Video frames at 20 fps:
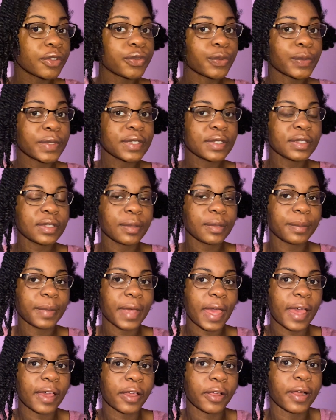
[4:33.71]
twists in the
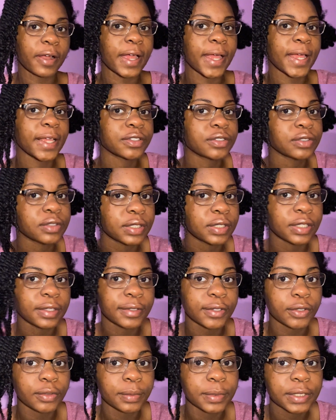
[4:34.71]
back are actually a
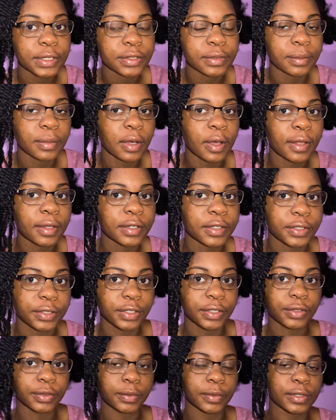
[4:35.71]
little bit smaller
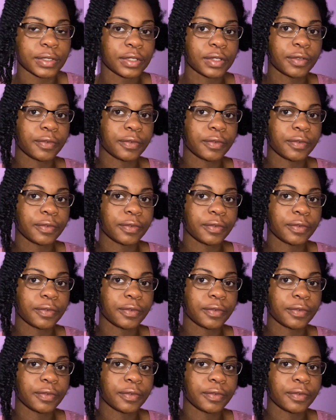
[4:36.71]
than the ones in the